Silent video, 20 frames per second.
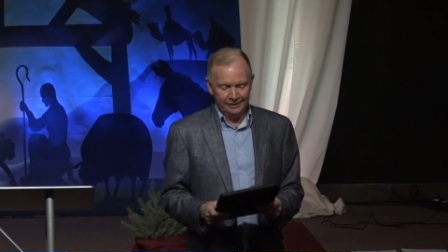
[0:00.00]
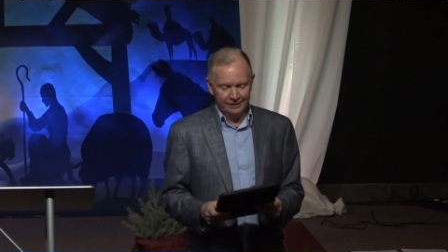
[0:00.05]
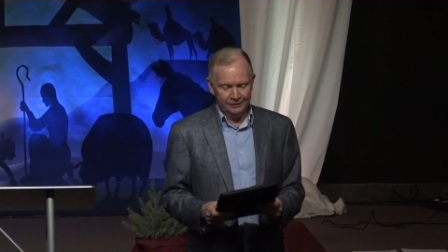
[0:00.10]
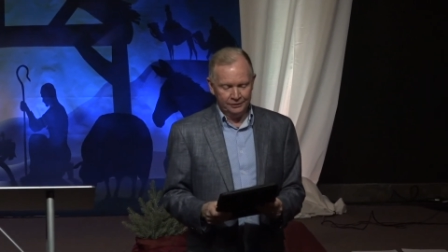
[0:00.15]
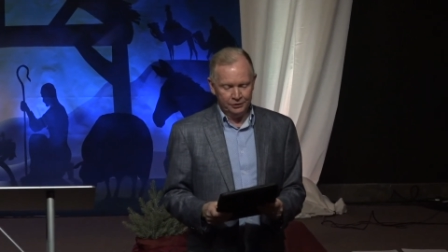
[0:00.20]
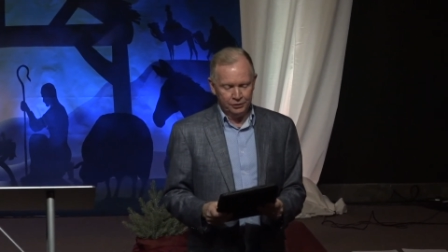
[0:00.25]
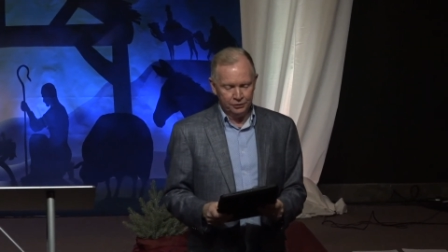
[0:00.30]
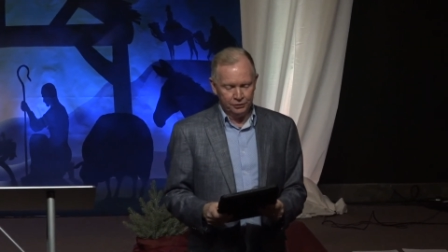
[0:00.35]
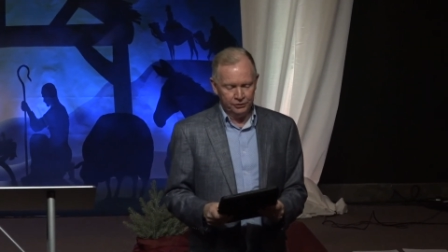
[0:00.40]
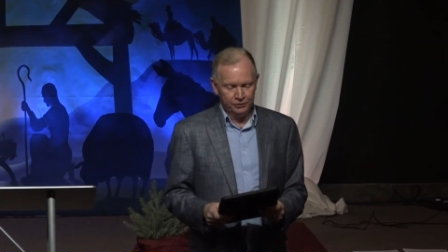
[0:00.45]

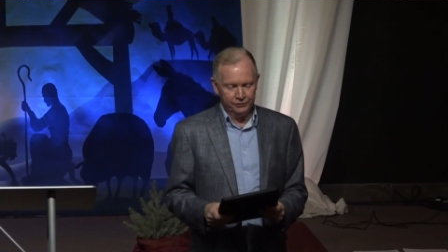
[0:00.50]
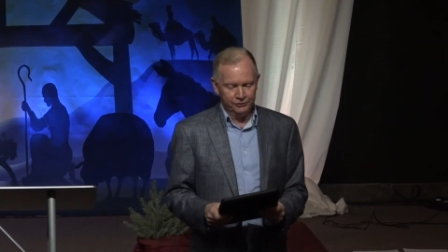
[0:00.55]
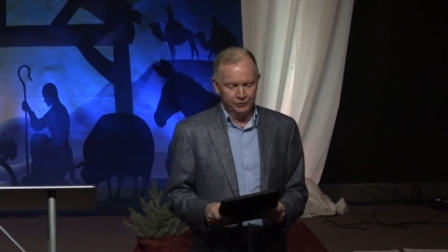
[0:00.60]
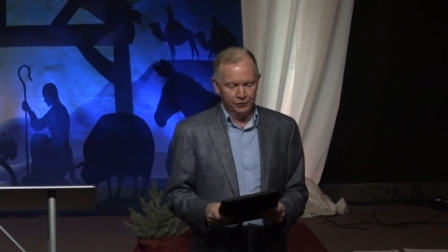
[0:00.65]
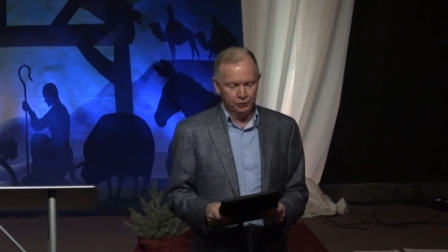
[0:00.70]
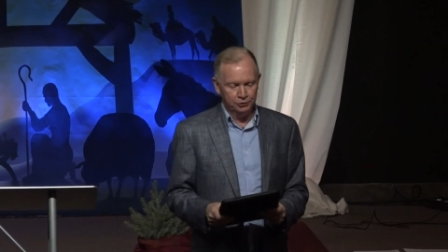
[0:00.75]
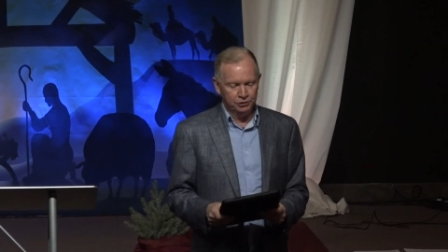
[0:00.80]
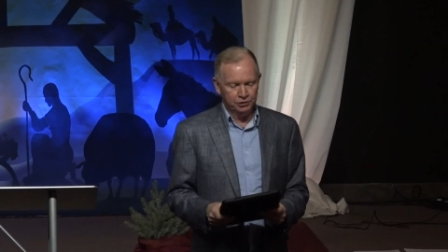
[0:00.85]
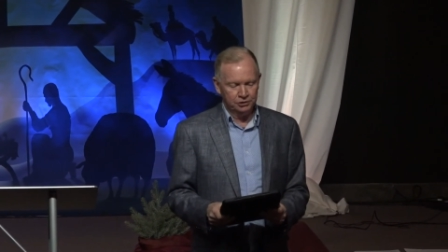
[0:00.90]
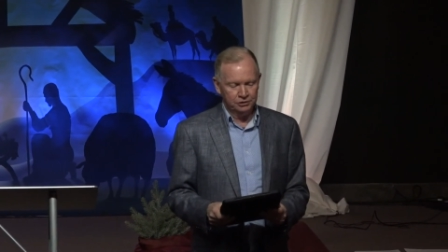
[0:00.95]
into the
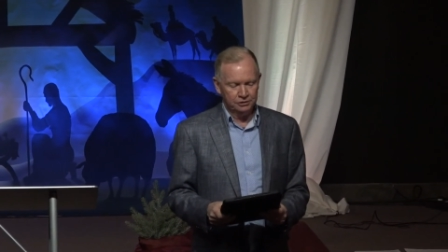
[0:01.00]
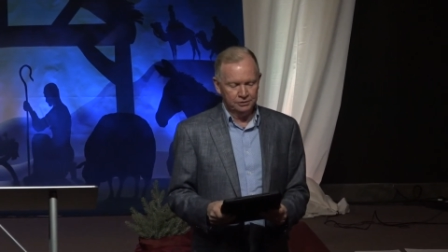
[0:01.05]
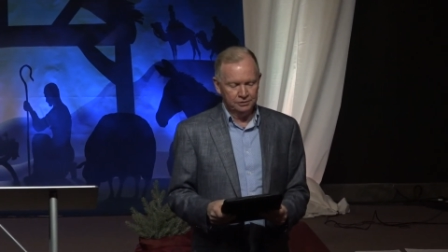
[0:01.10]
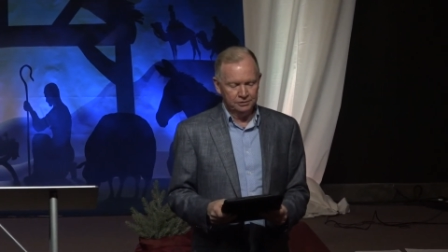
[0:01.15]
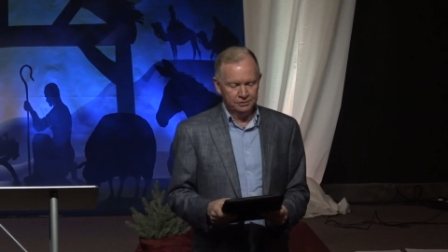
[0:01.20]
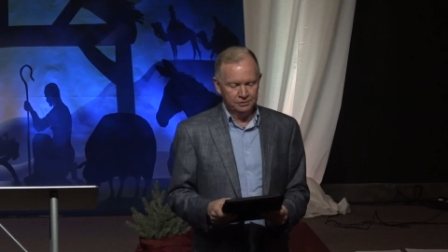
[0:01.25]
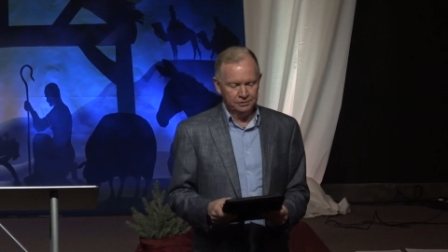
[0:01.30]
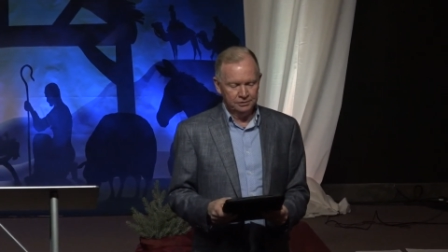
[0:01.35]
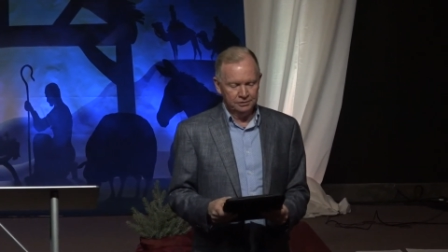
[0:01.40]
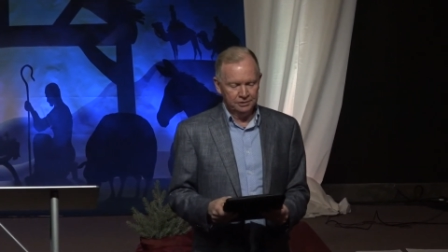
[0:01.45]
future.
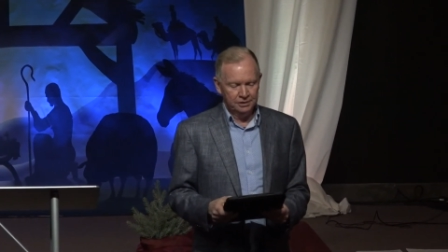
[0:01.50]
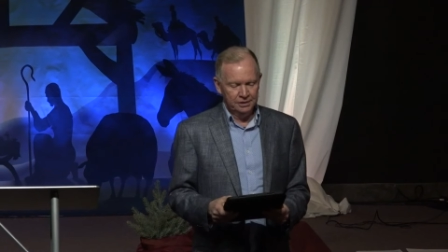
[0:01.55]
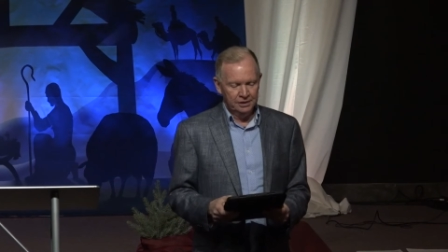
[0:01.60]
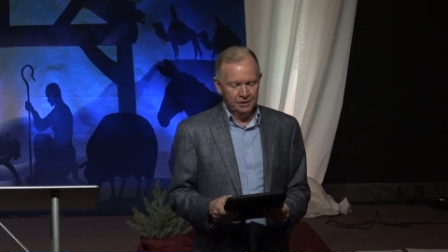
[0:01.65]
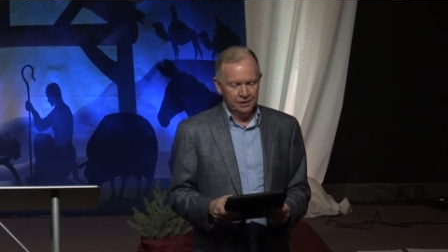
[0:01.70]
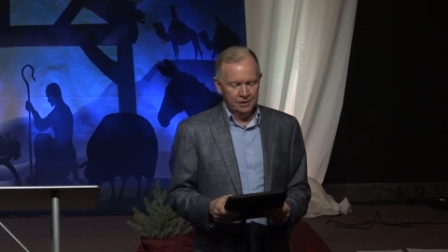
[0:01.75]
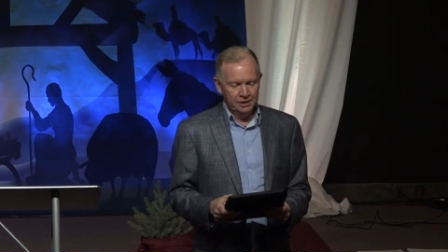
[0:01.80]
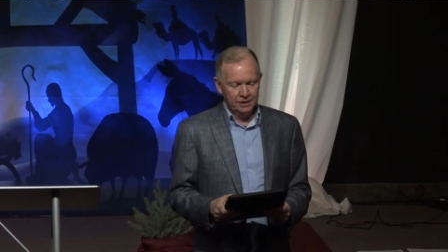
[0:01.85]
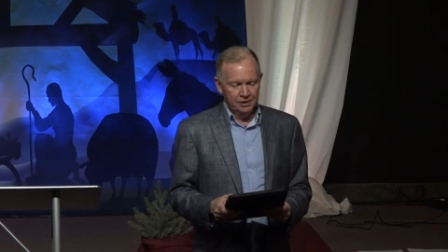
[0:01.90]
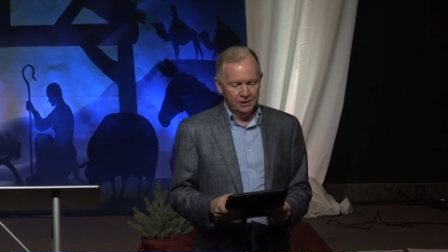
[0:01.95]

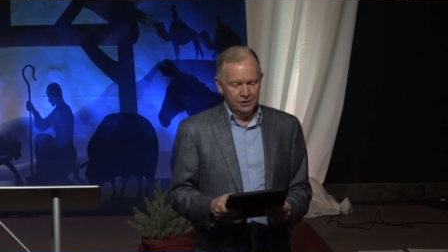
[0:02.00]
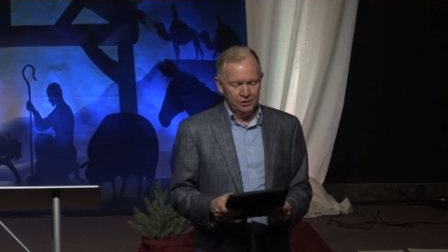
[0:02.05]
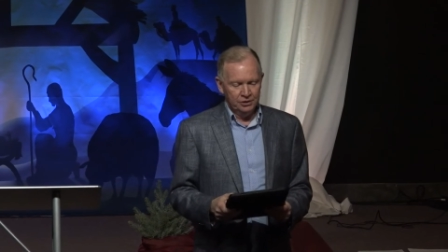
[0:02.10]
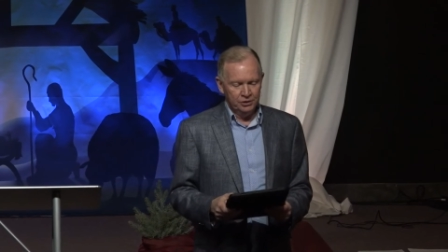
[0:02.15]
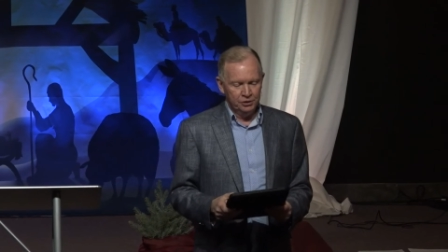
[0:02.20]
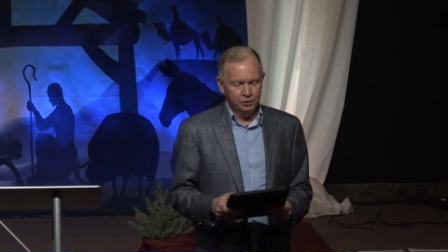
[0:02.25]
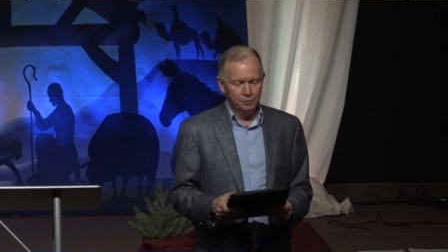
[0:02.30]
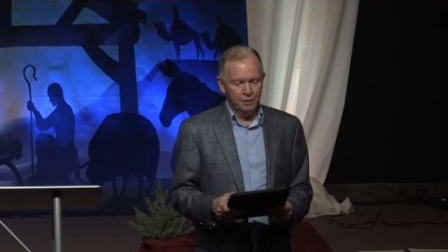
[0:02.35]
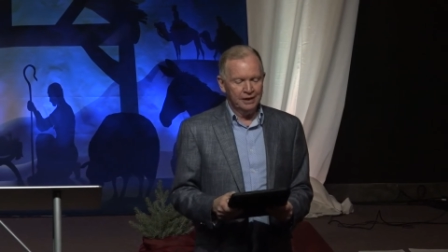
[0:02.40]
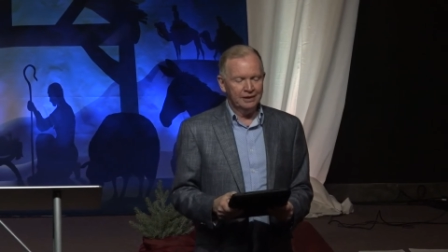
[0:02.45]

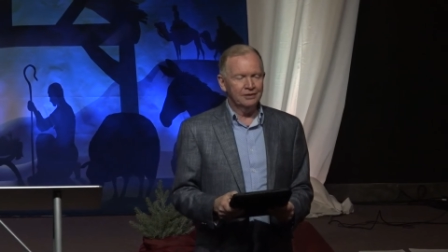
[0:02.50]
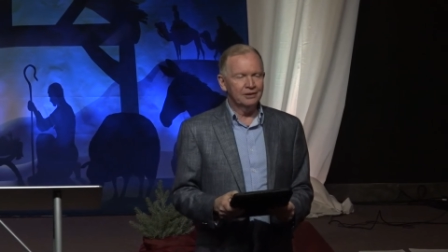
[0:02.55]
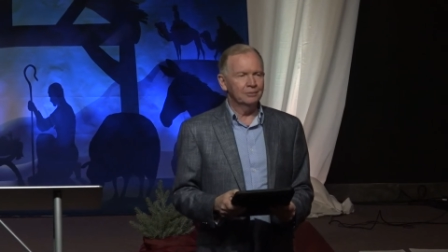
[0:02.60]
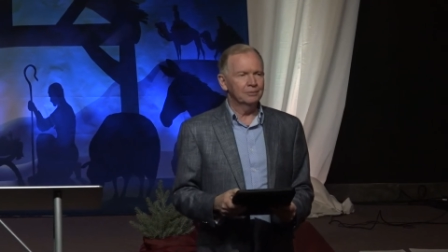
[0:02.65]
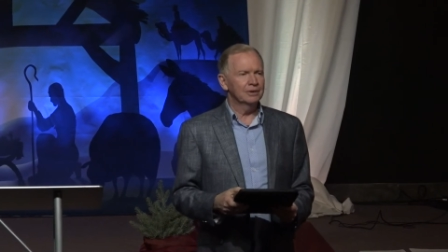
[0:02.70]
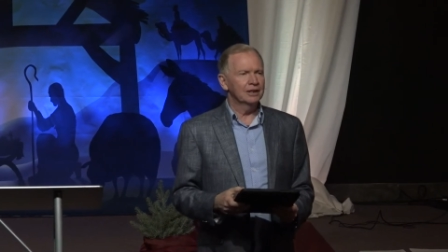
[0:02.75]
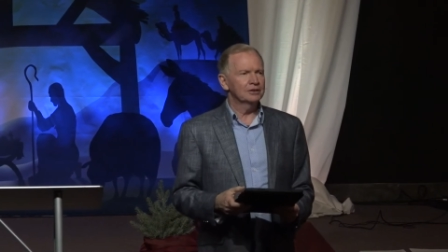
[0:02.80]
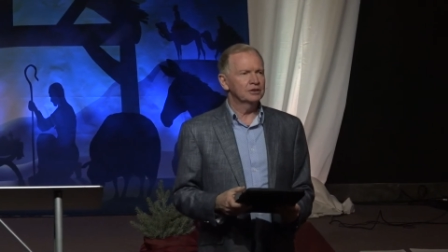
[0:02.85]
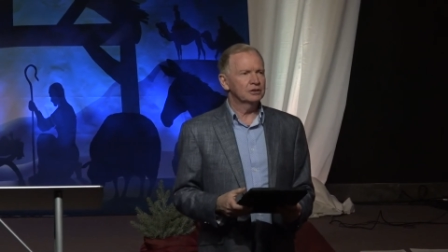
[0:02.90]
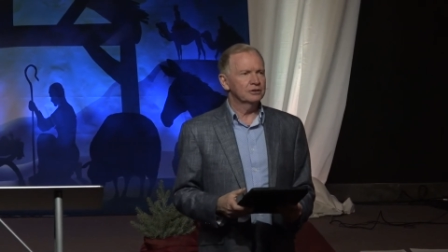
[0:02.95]
You make
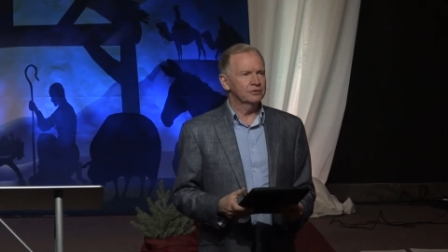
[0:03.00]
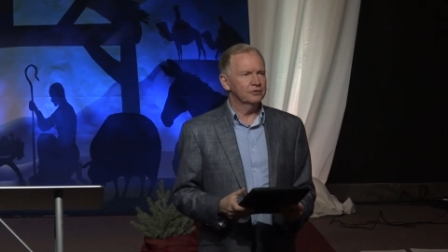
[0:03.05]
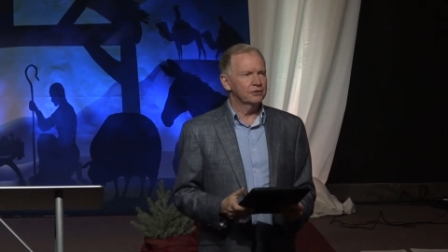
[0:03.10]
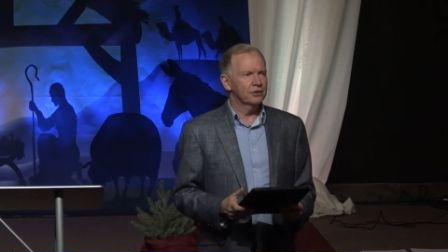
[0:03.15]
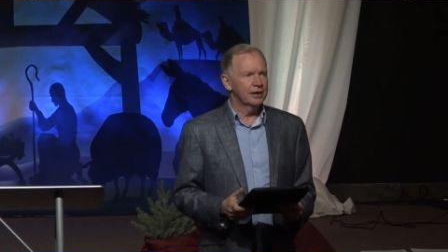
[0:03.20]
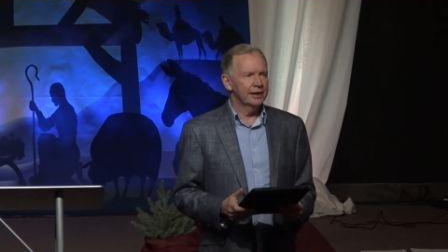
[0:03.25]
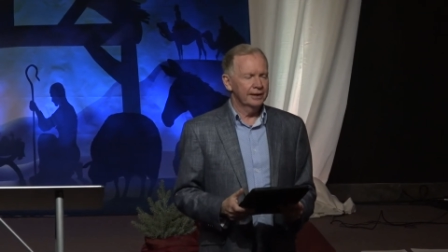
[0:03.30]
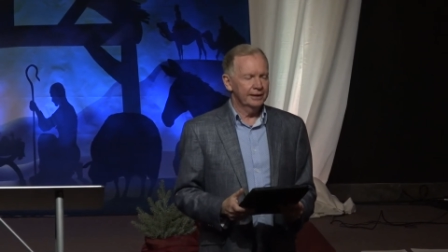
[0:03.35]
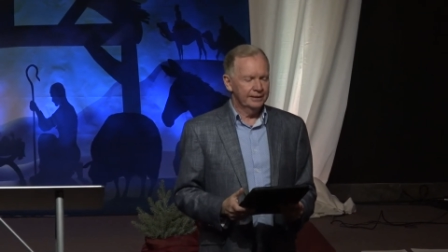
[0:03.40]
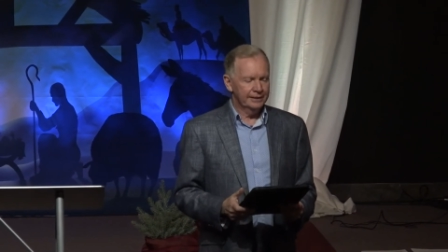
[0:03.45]
them less
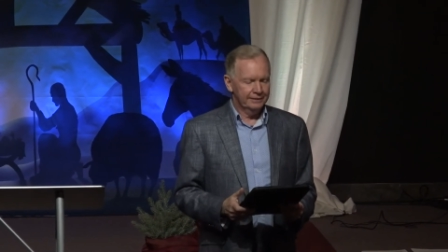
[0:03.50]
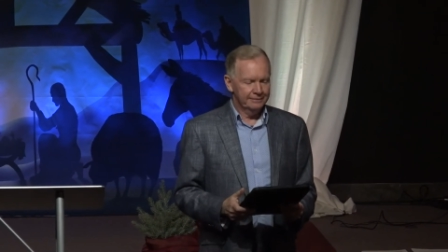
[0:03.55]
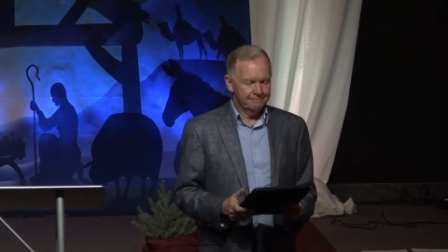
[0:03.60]
afraid.